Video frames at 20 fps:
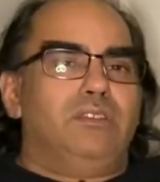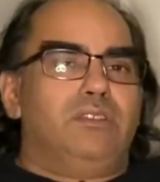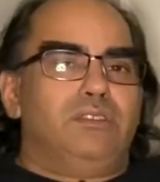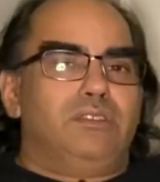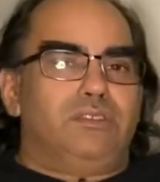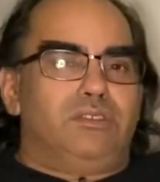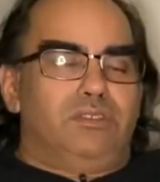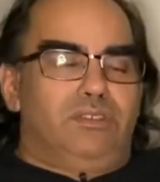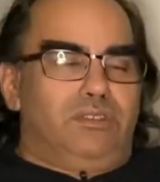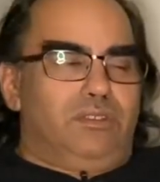
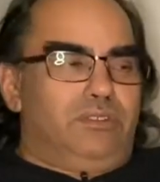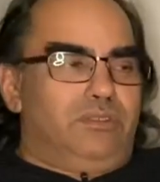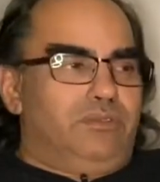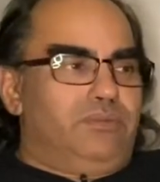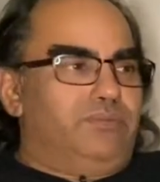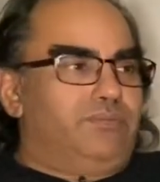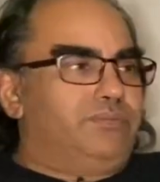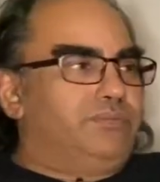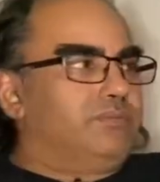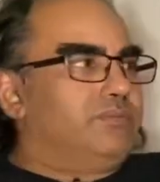
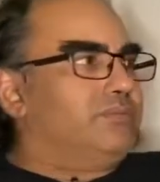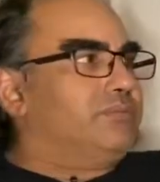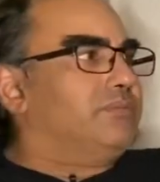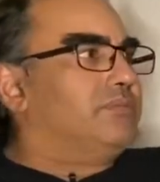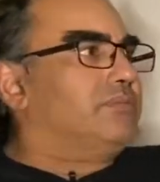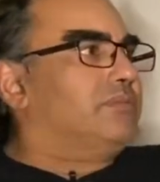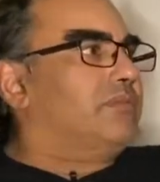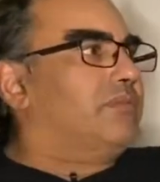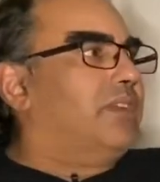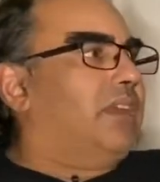So
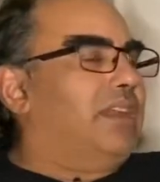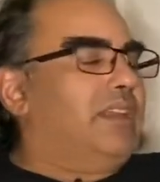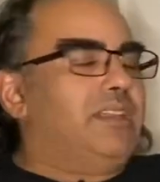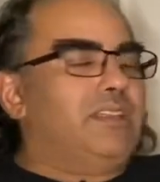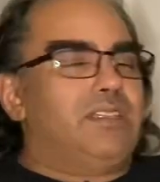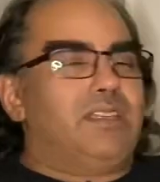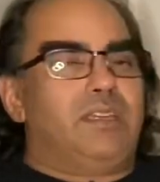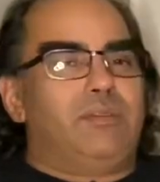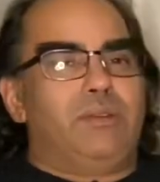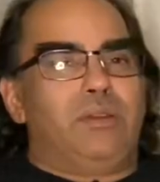
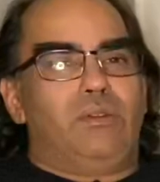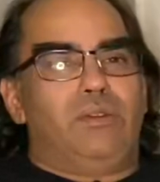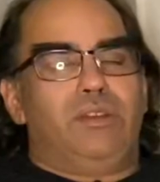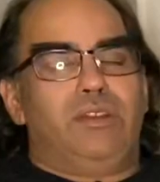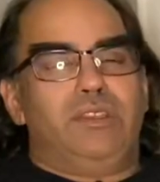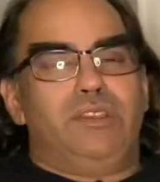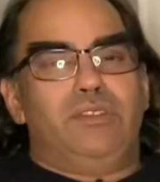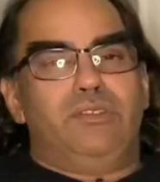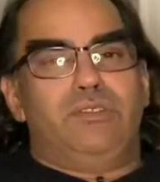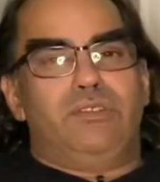anytime I
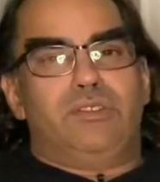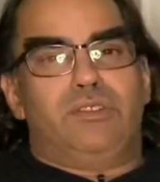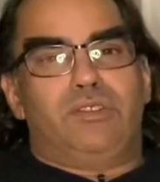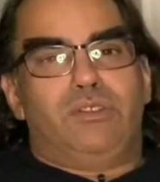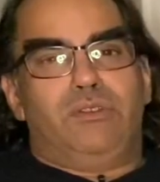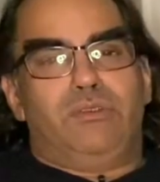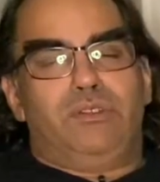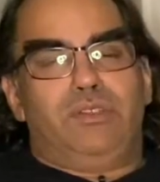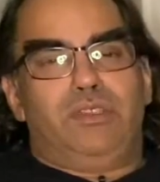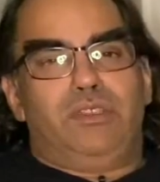want to use the
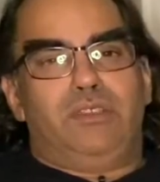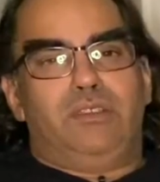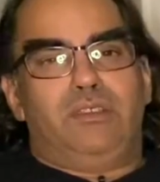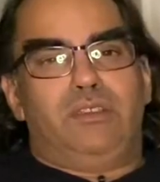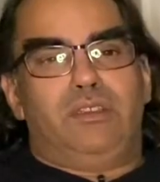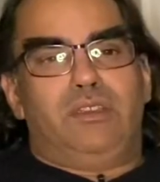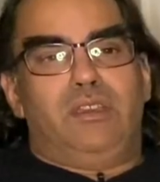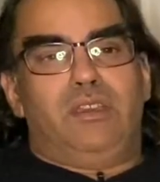Sony,